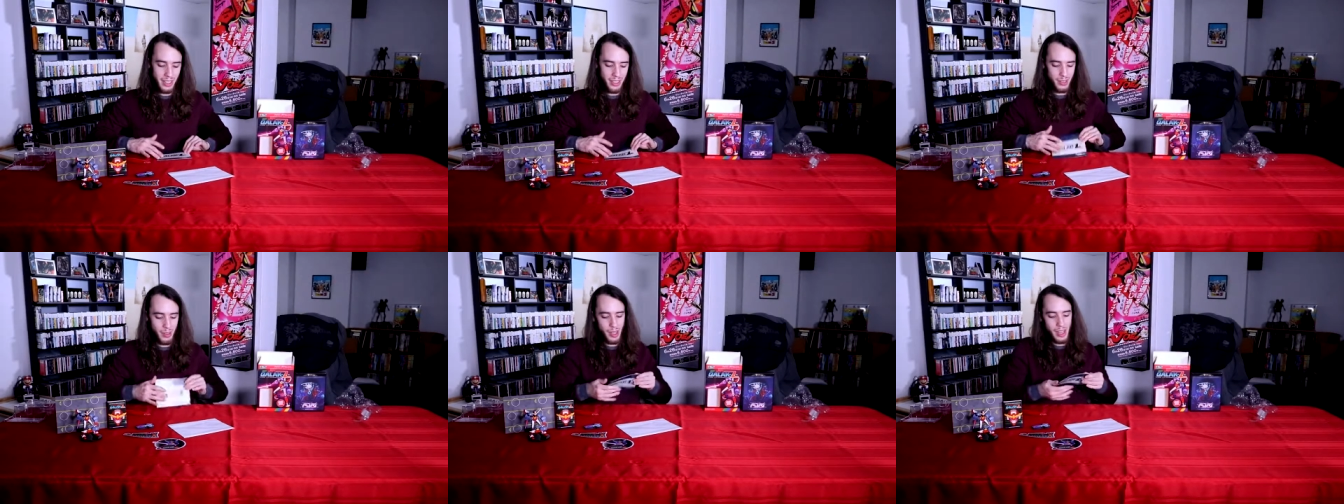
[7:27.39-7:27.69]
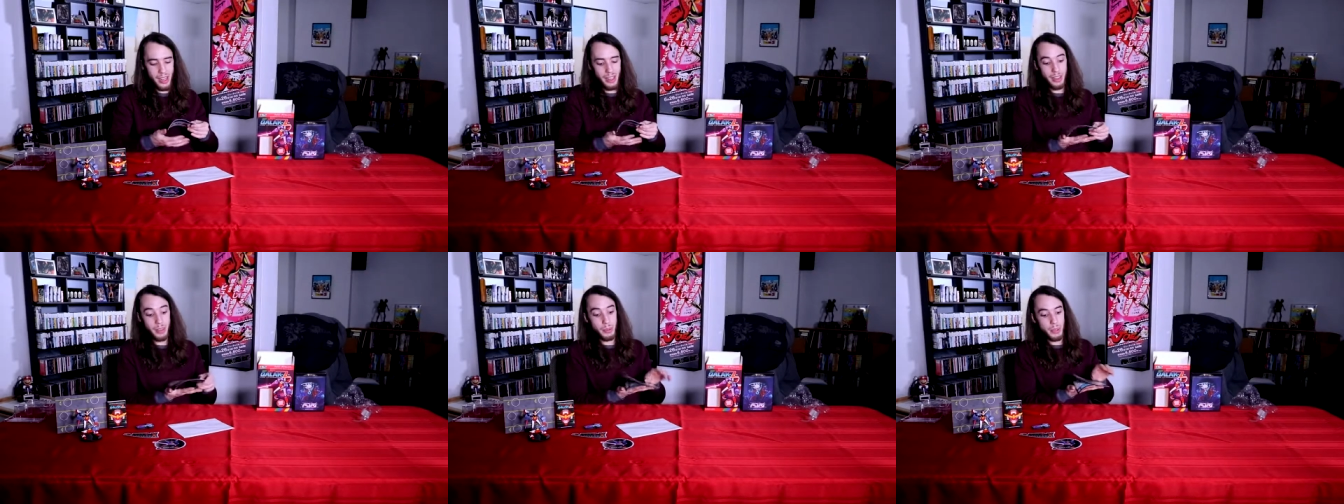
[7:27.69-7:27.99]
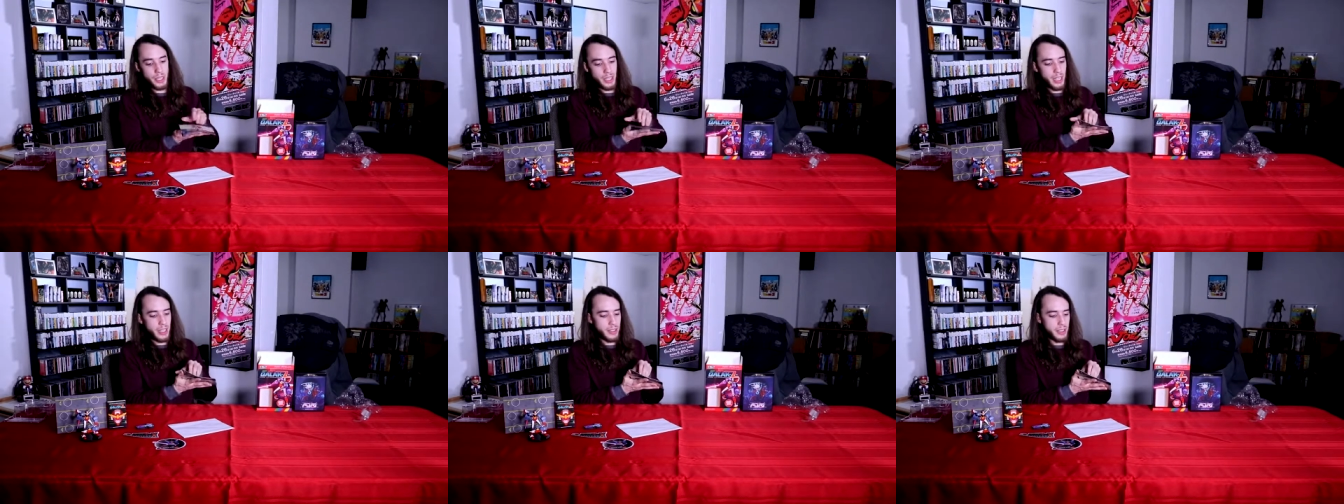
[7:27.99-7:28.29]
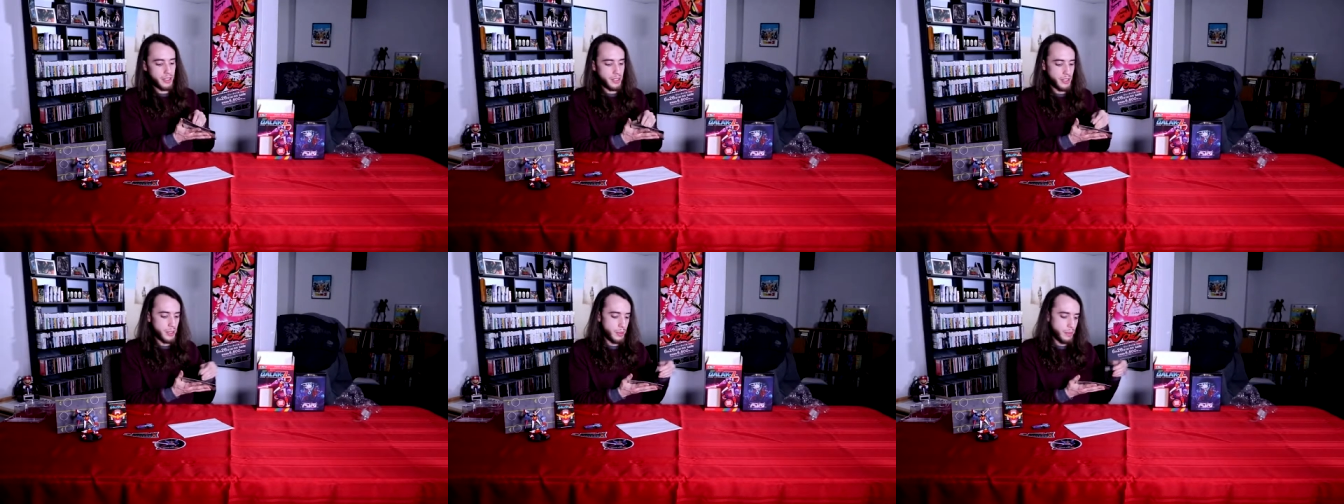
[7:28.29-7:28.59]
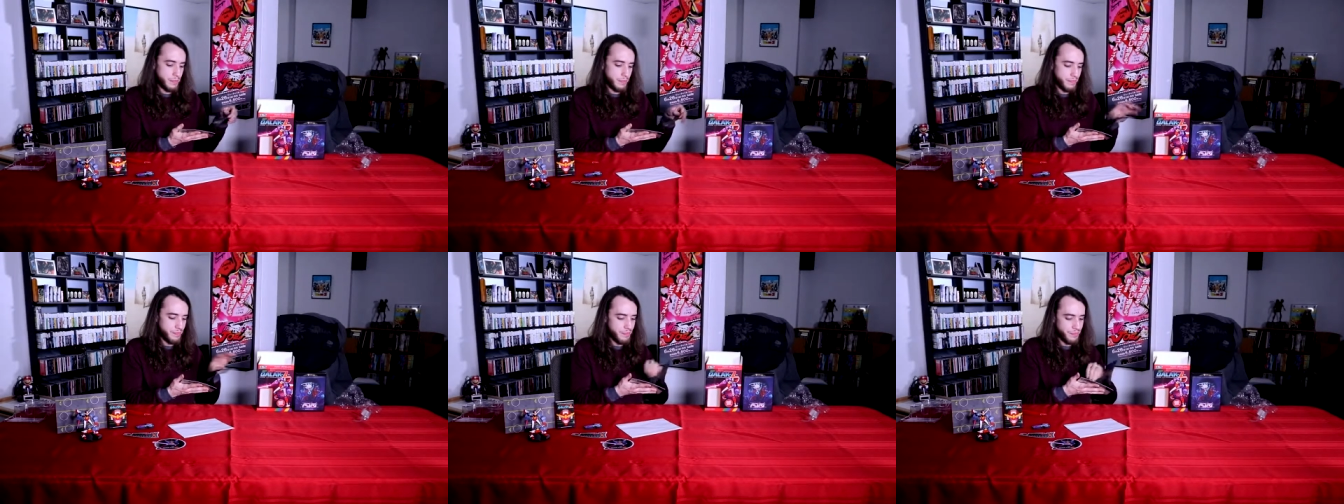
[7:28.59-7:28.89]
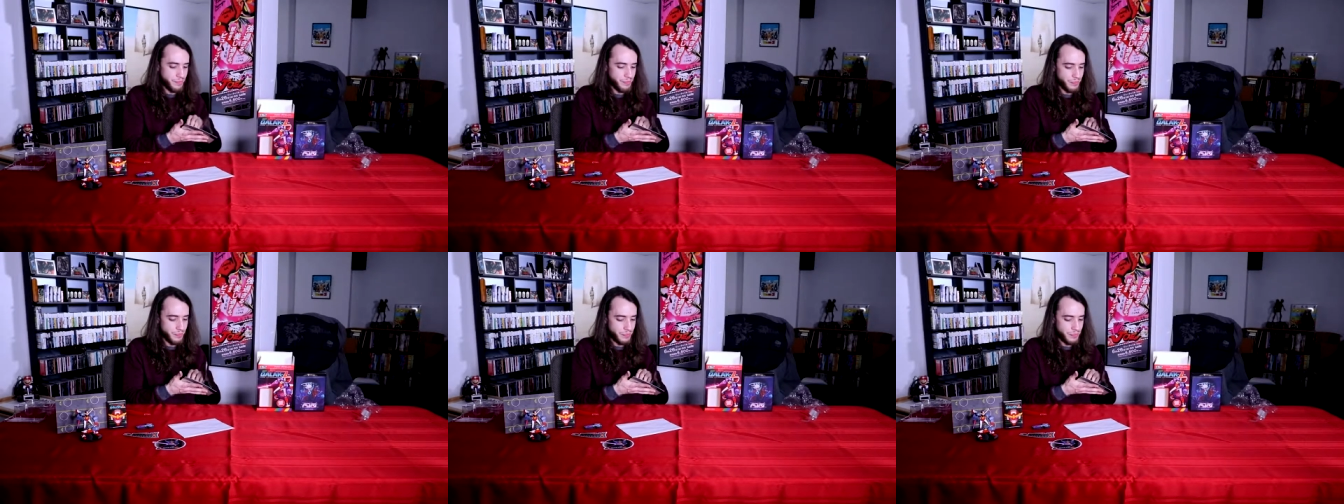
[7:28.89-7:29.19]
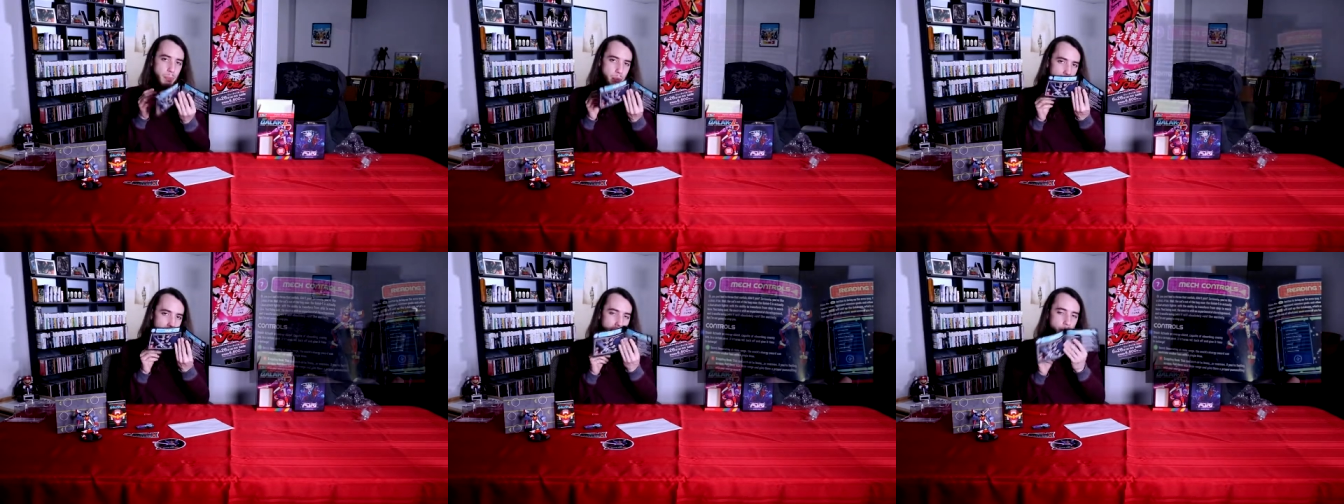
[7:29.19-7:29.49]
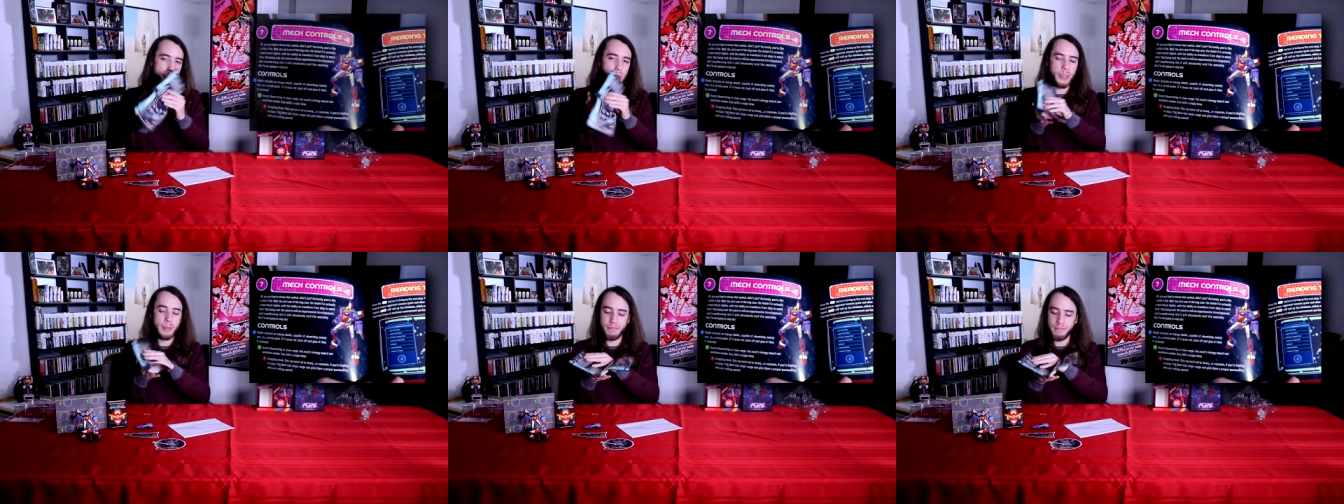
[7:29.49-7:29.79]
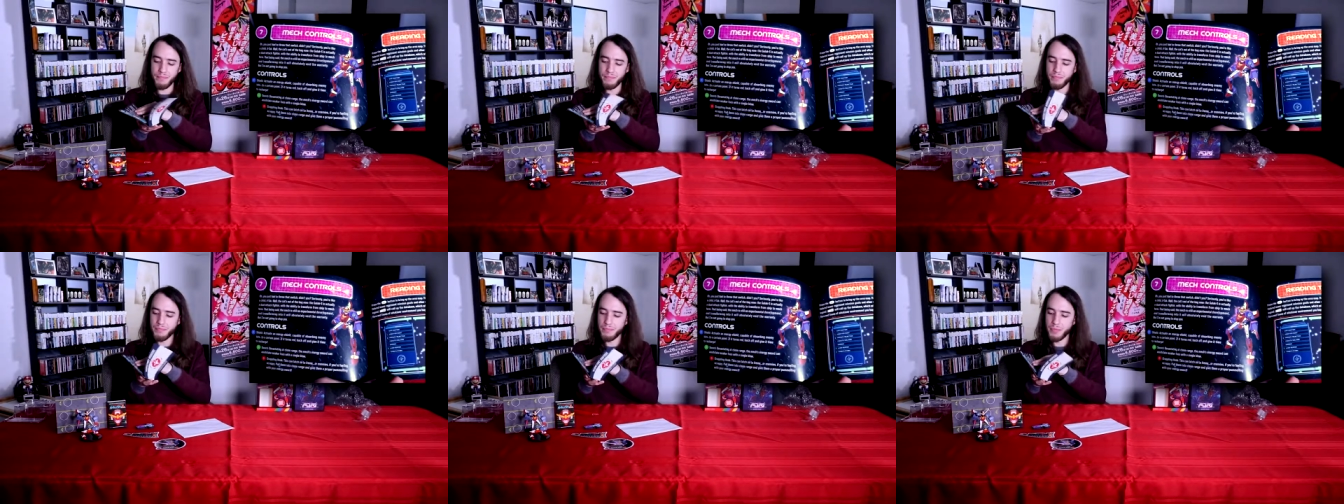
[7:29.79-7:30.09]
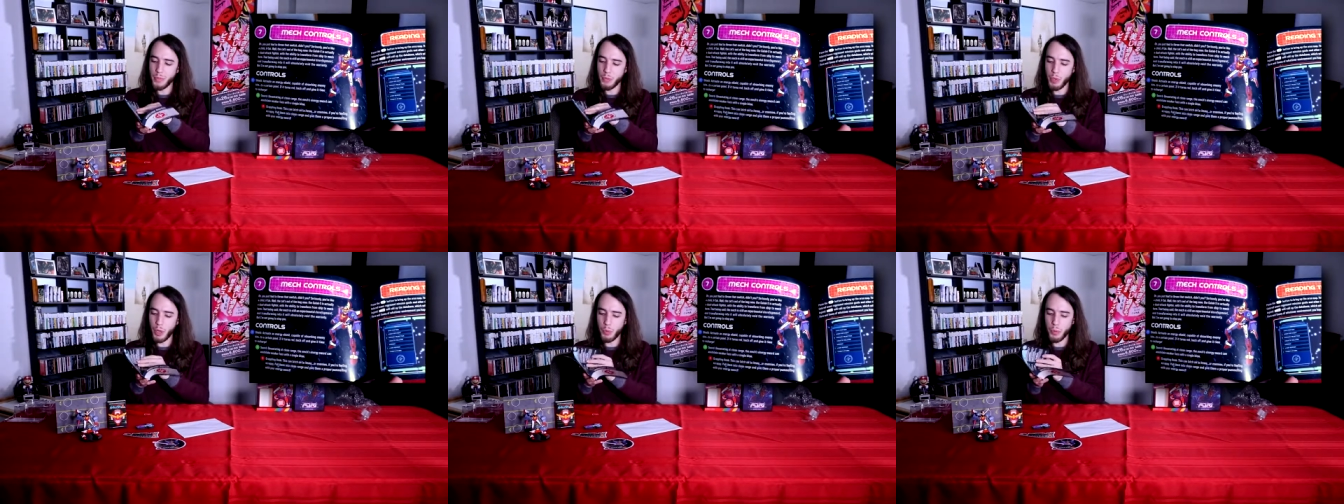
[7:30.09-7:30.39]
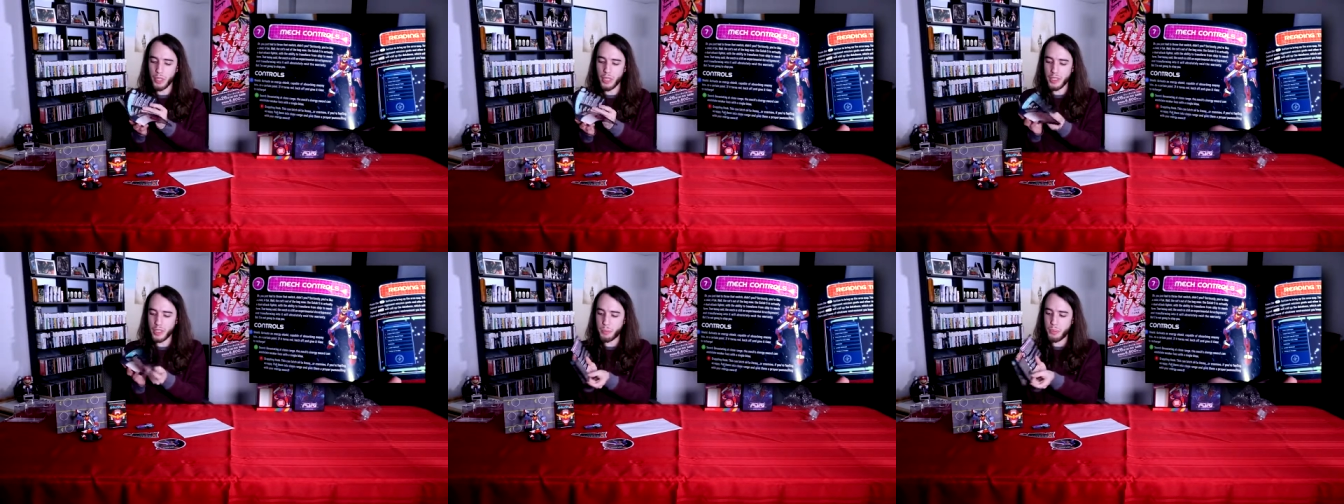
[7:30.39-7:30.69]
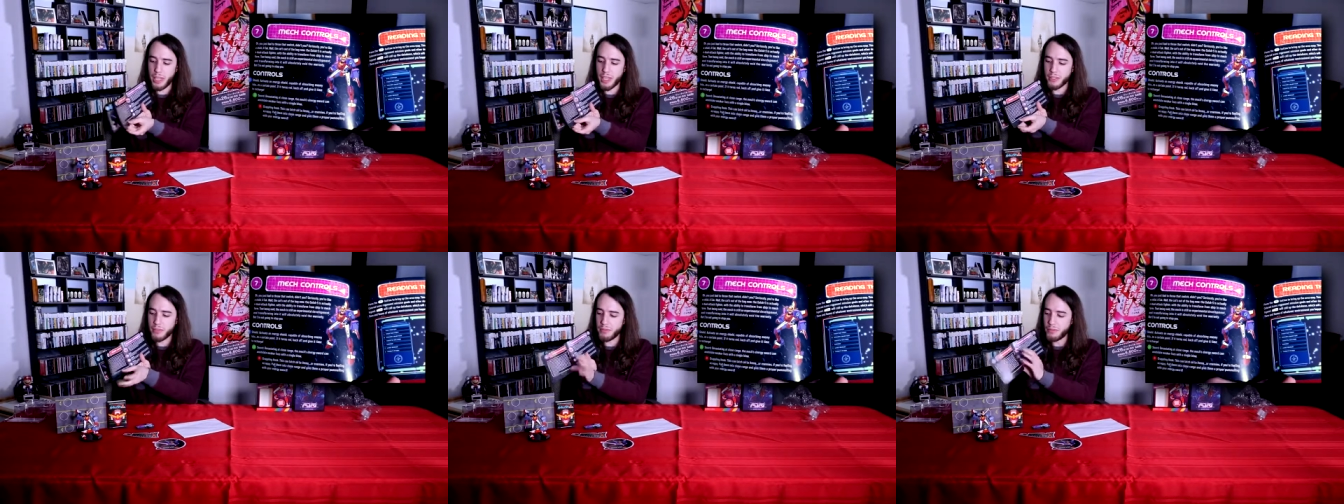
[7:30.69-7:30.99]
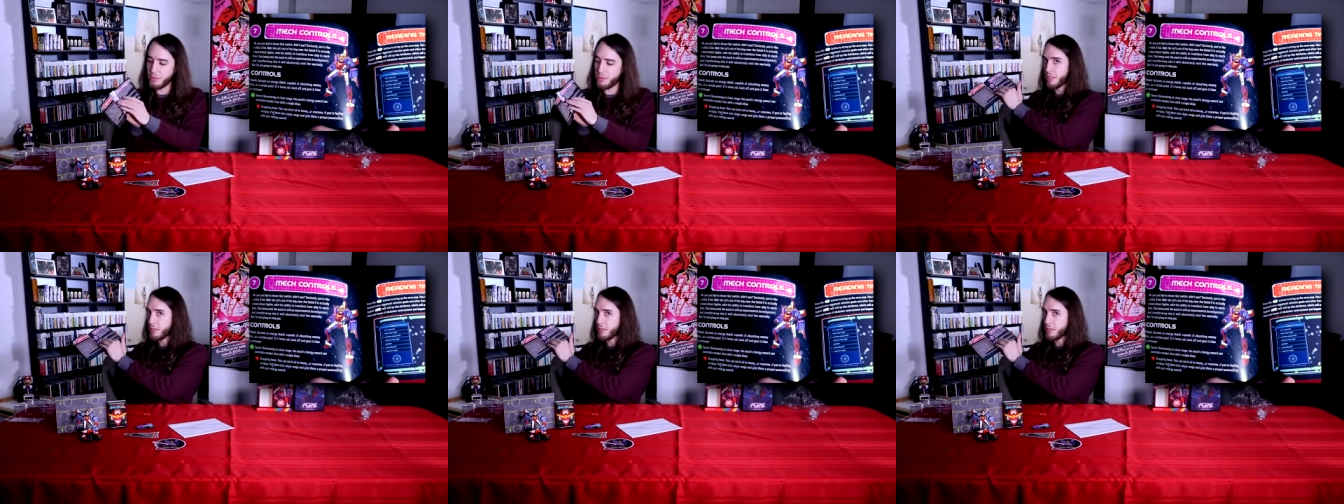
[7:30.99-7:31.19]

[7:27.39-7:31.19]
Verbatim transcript: I forgot it. Manual, what we'd expect.